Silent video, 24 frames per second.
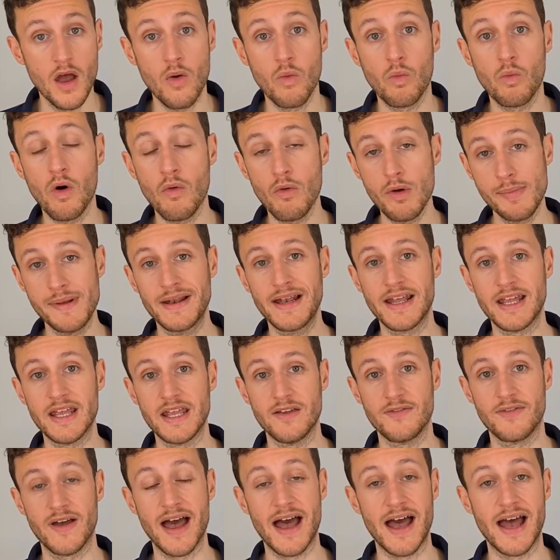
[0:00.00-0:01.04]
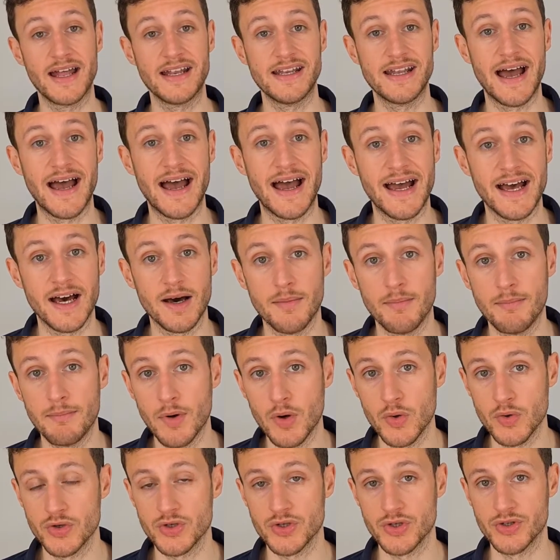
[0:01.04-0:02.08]
what we believe and our
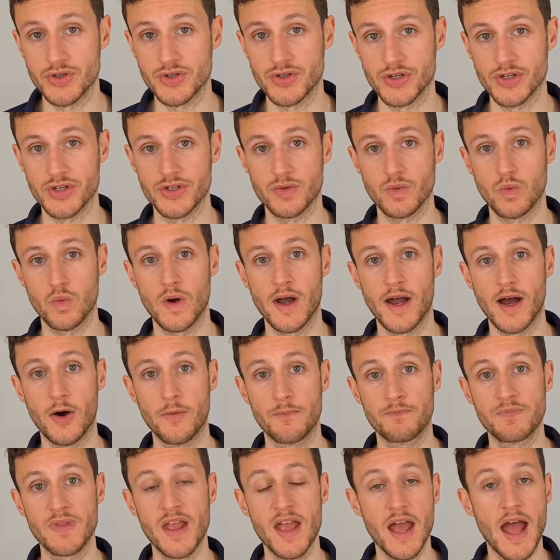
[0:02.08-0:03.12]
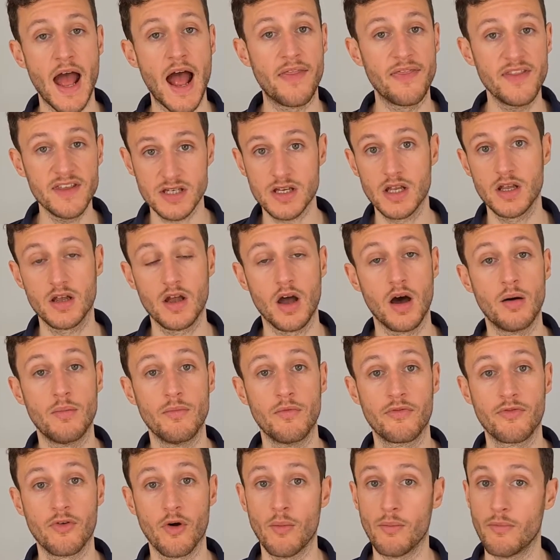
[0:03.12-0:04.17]
emotions as well. And this can come
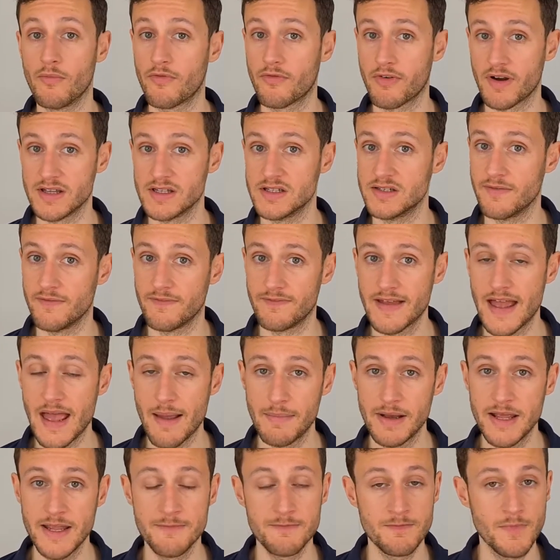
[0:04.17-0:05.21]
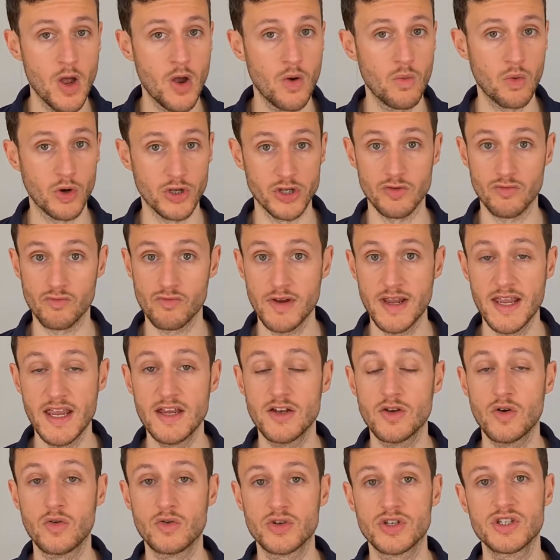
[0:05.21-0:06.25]
from friends and family, what you
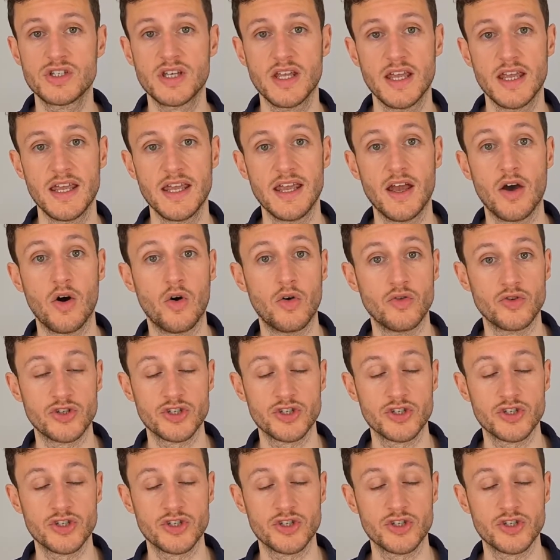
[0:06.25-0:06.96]
read or see on